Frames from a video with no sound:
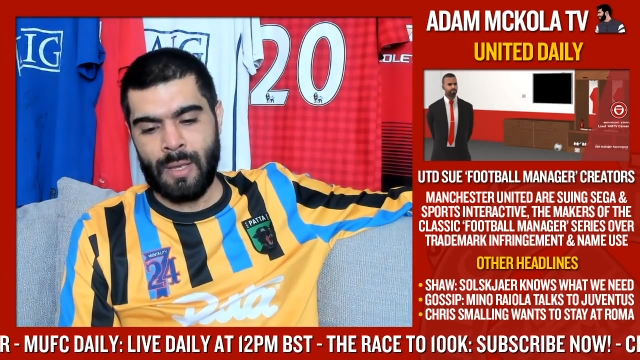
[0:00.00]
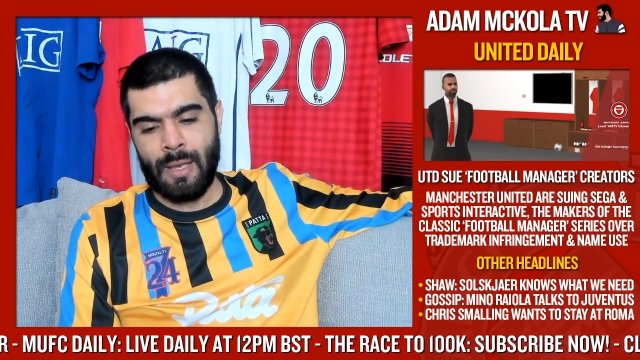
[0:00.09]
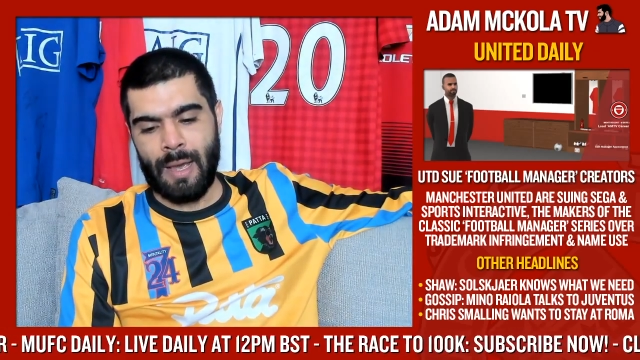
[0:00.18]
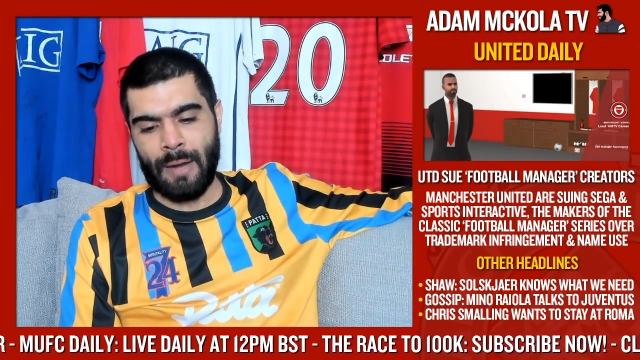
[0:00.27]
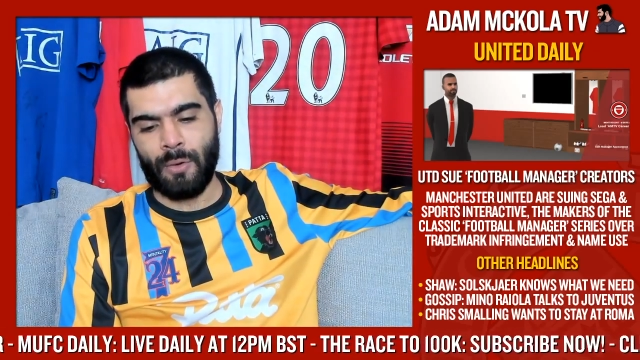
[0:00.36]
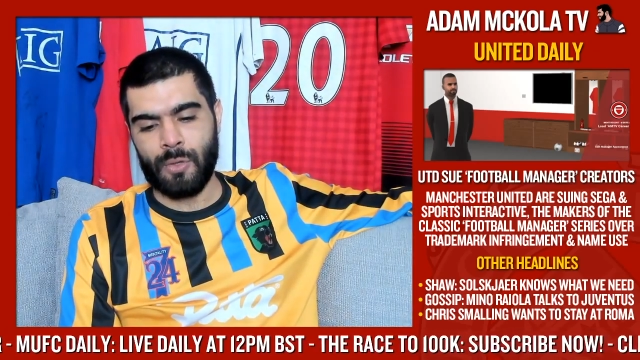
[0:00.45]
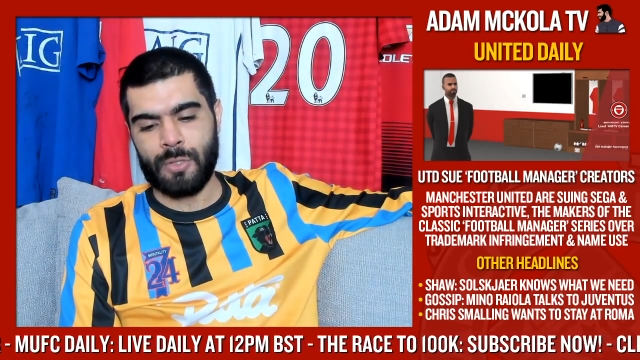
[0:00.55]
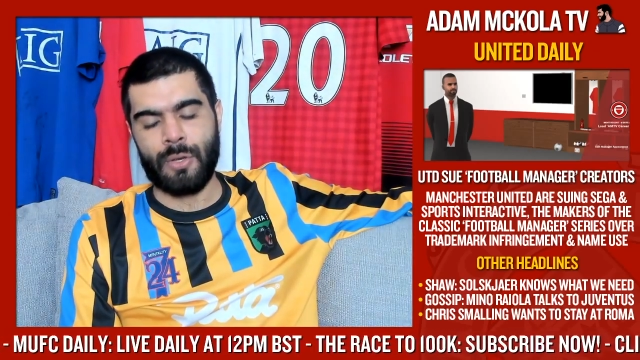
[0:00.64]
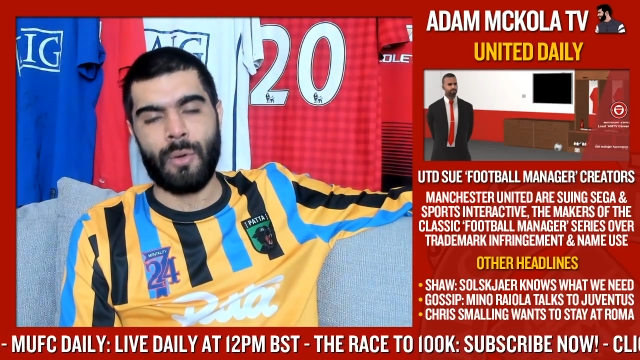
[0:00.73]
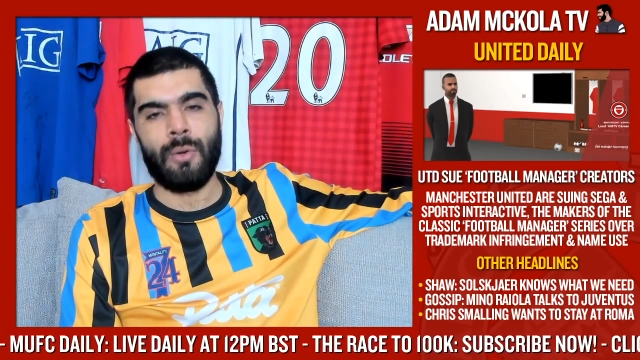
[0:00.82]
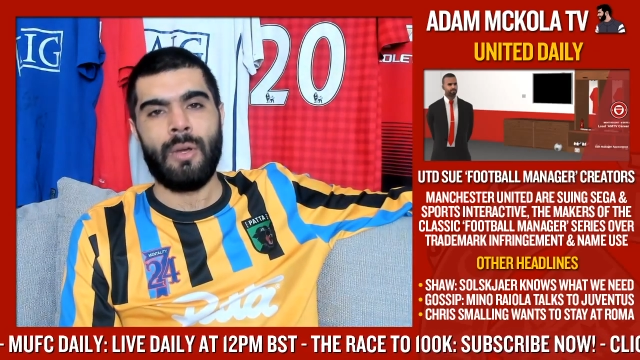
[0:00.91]
and
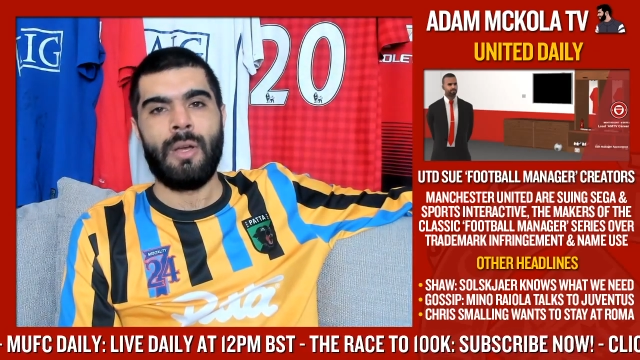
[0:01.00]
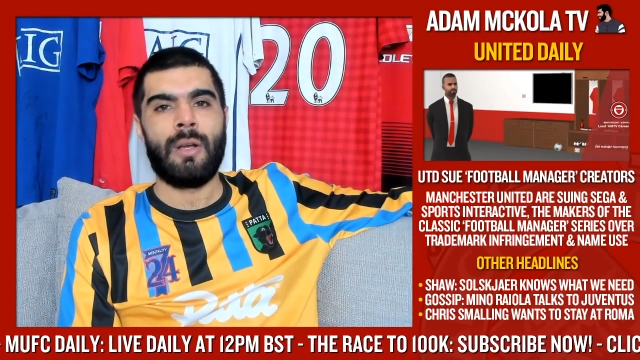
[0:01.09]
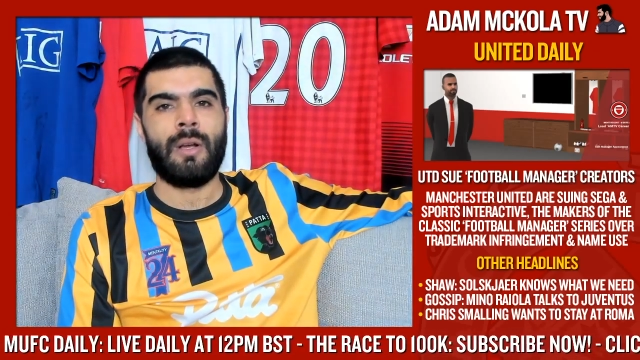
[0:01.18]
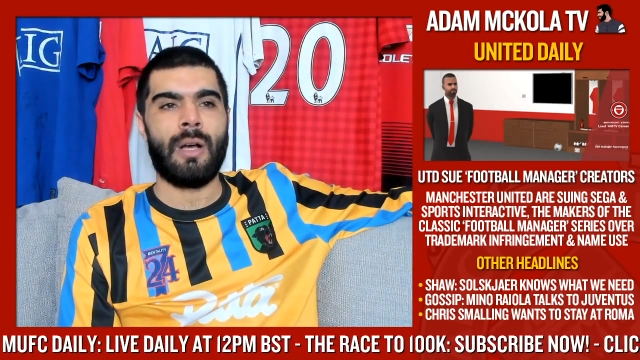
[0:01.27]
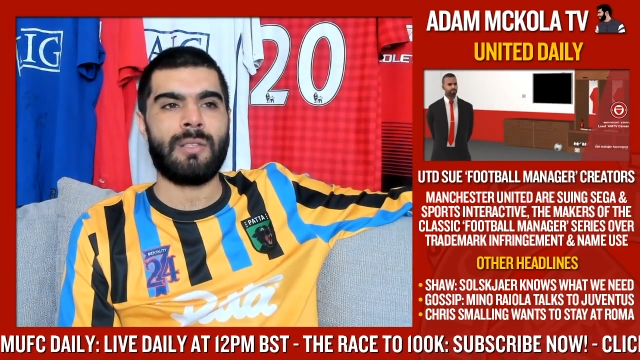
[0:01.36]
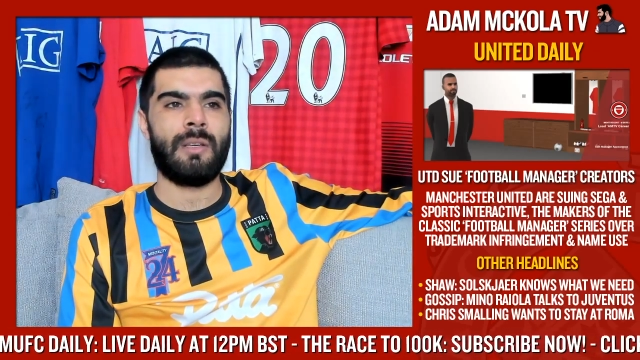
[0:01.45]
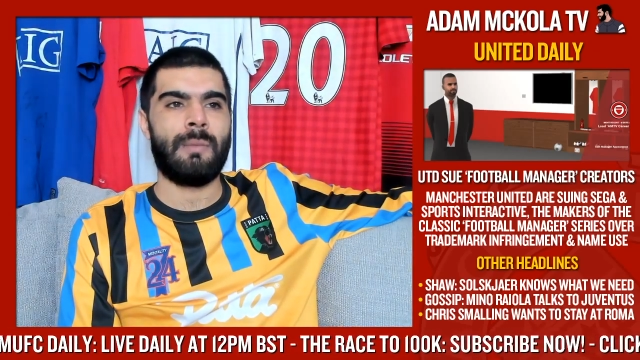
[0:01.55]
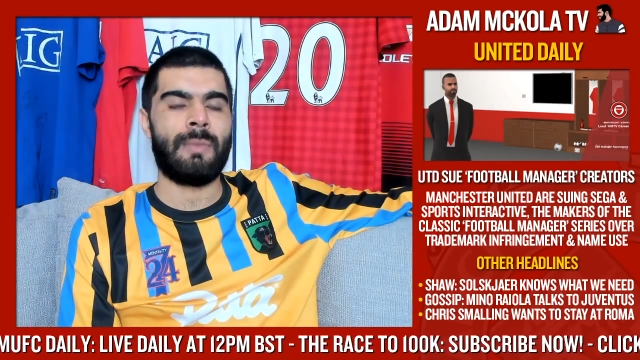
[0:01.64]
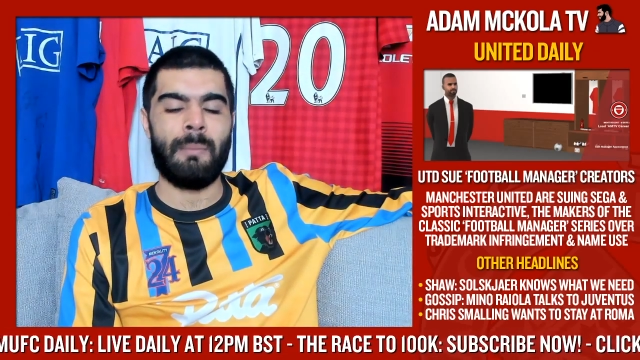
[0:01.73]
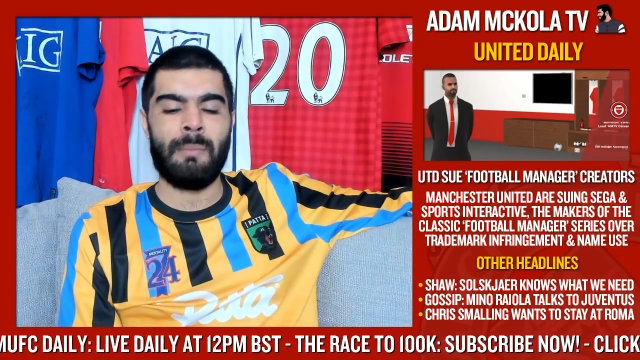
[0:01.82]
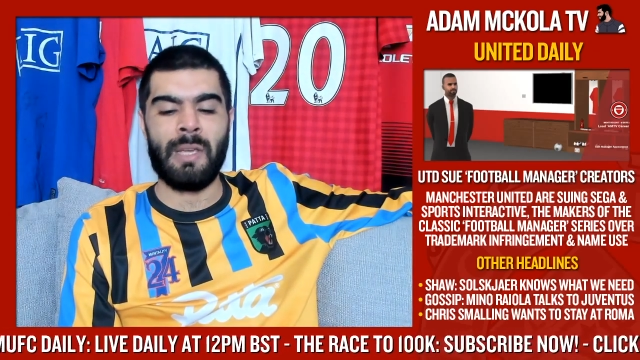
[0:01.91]
also
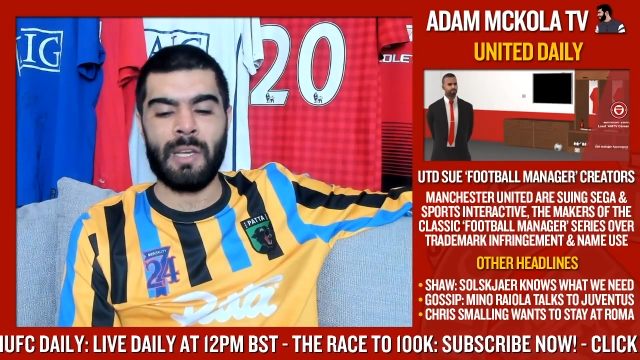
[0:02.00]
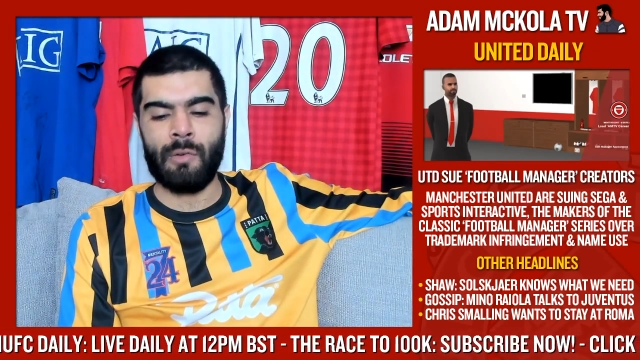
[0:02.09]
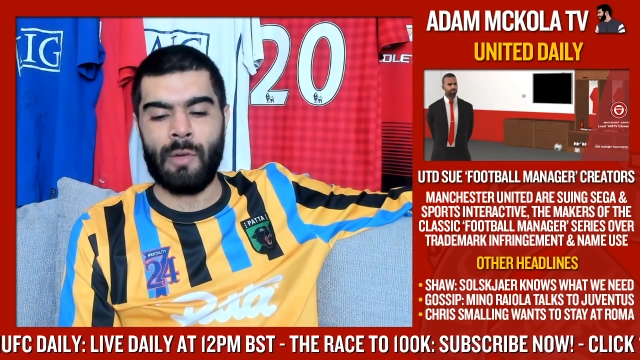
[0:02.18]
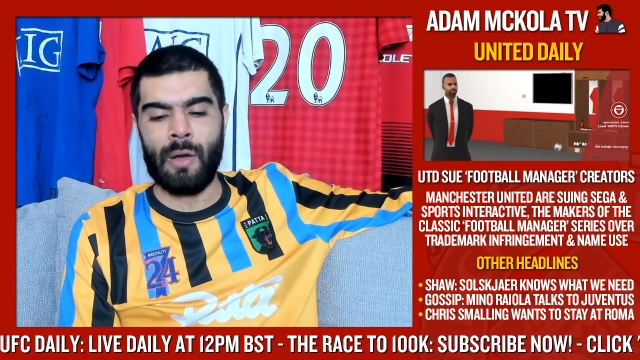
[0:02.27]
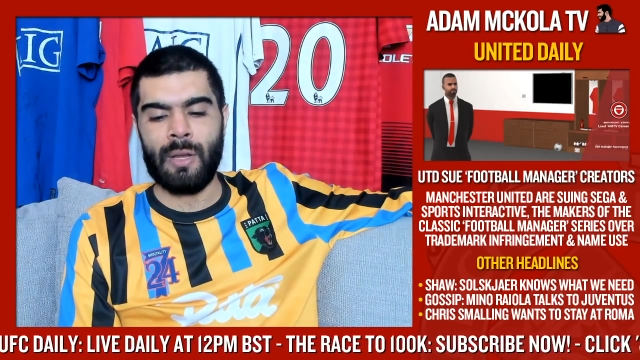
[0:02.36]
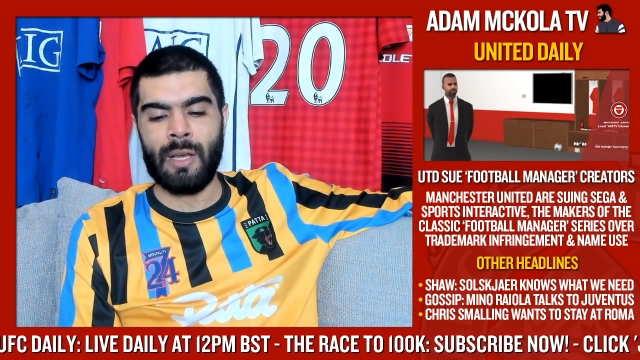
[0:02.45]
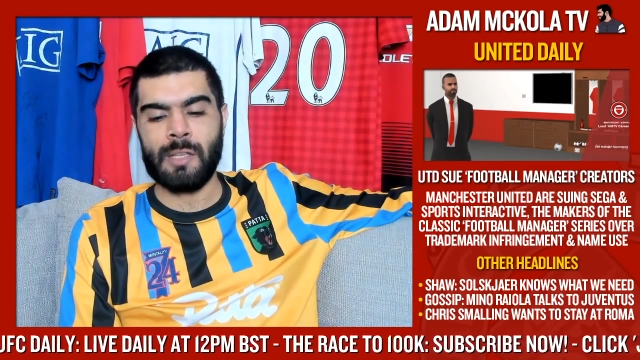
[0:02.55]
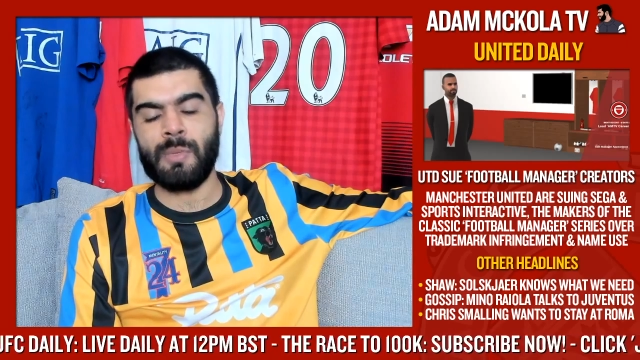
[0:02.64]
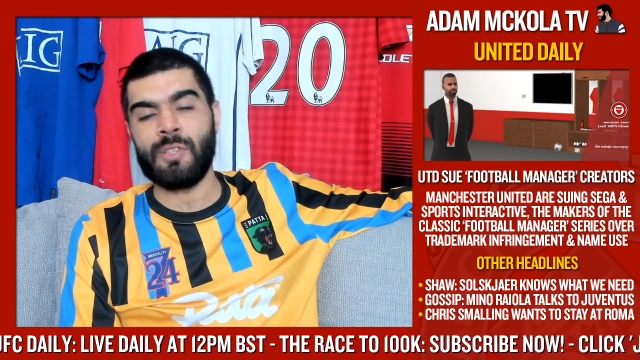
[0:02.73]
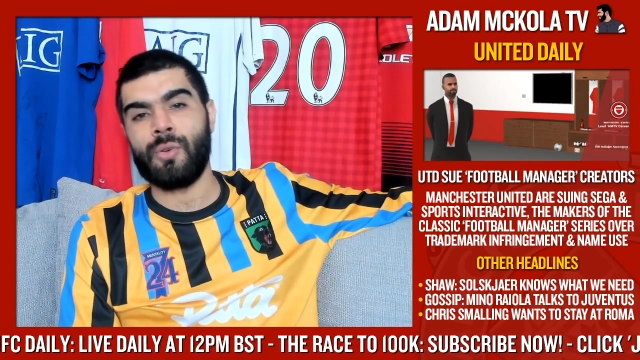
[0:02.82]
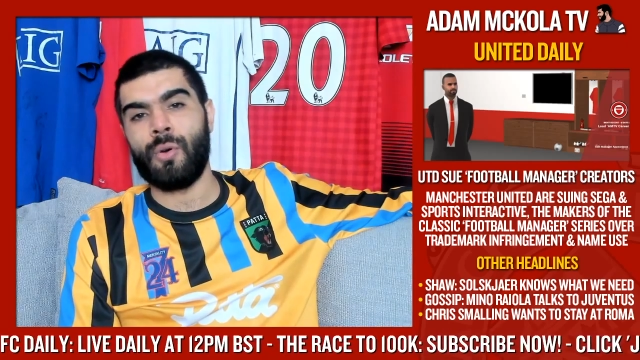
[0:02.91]
gossip that Mino Raiola has
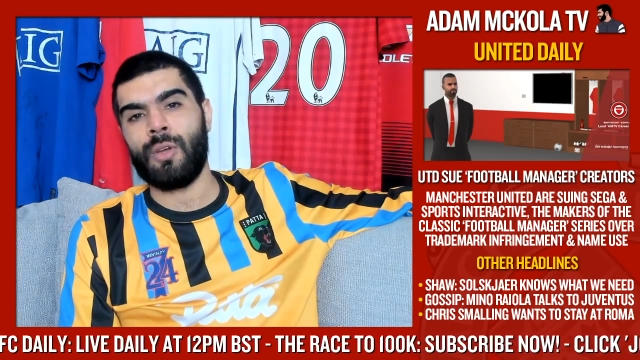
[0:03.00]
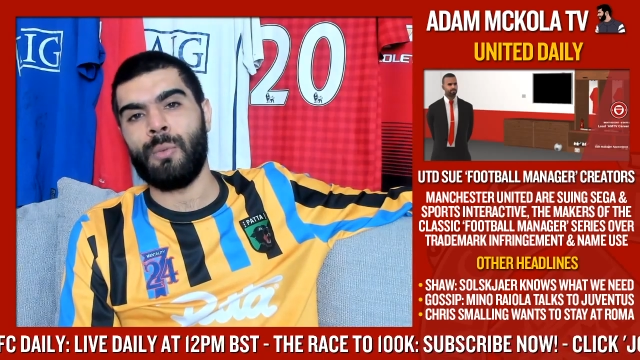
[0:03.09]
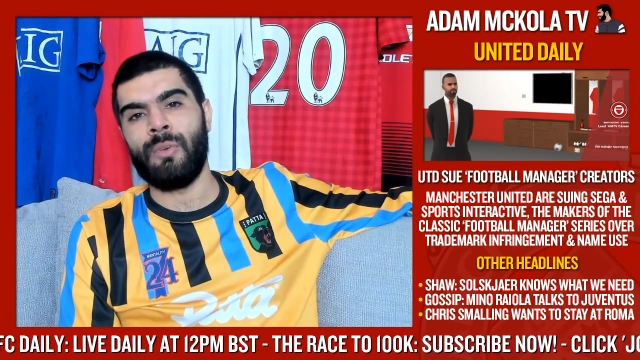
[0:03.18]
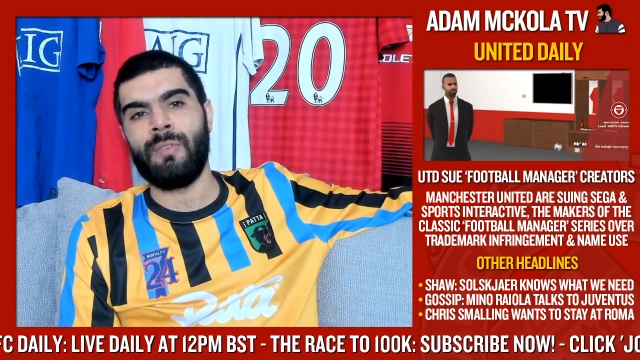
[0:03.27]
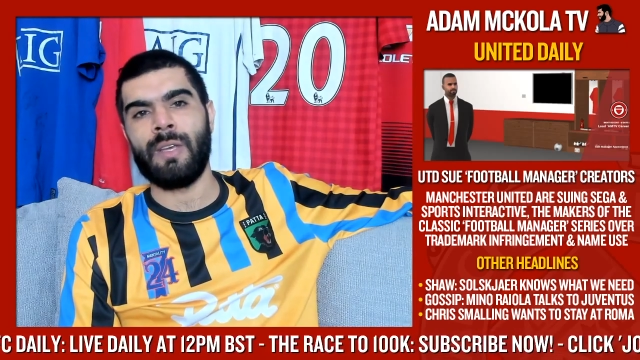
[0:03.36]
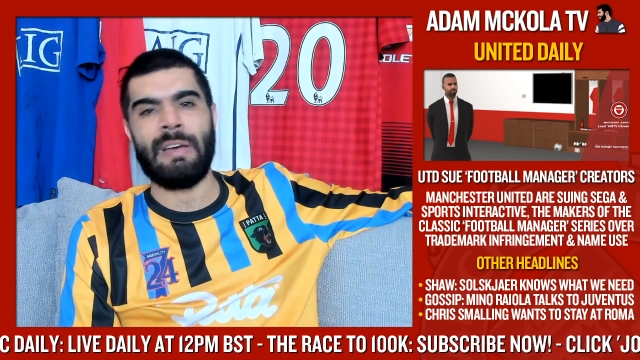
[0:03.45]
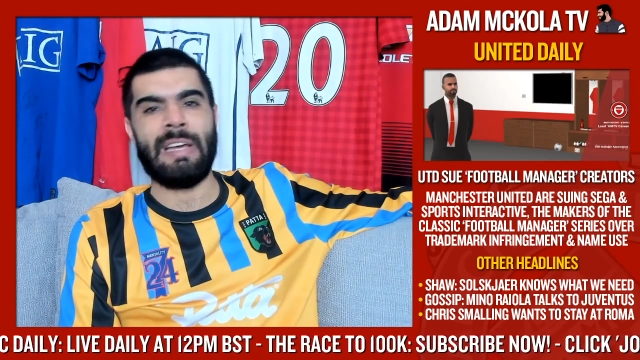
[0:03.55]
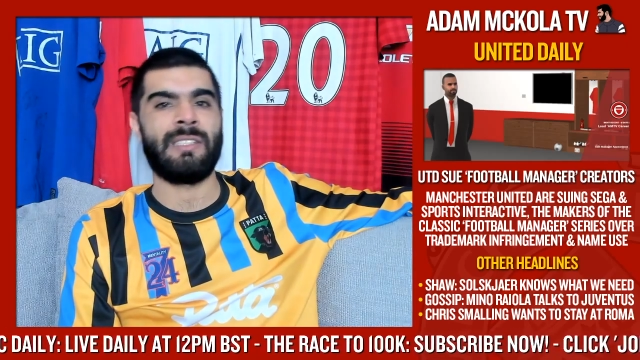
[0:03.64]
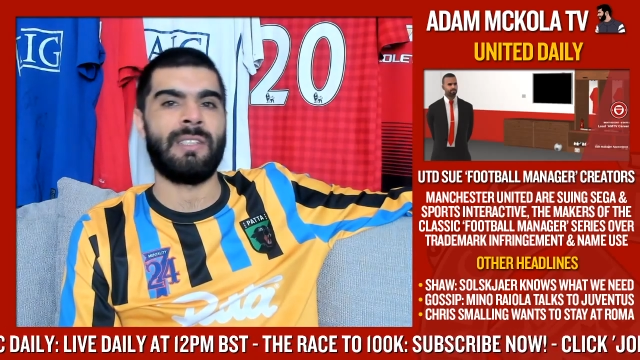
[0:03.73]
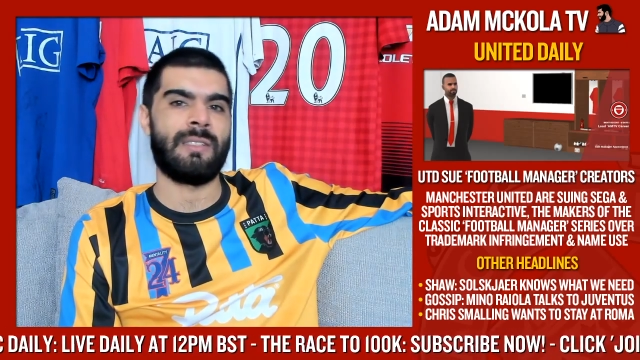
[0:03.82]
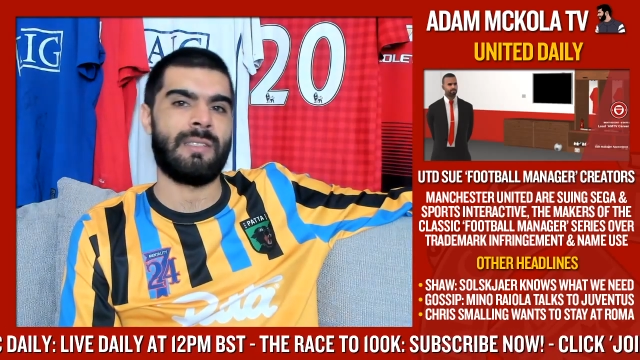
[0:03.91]
been talking with
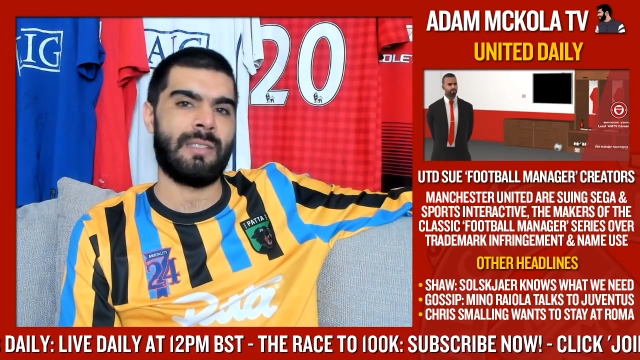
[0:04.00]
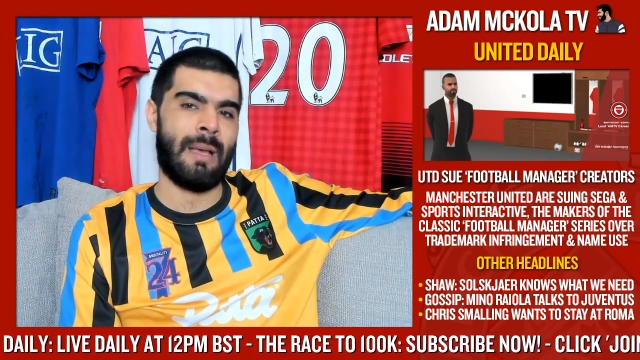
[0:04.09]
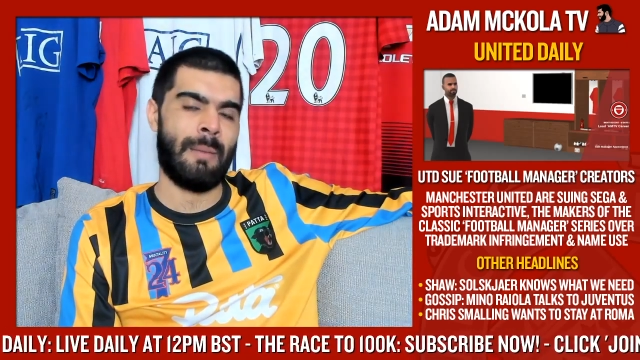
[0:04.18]
Juventus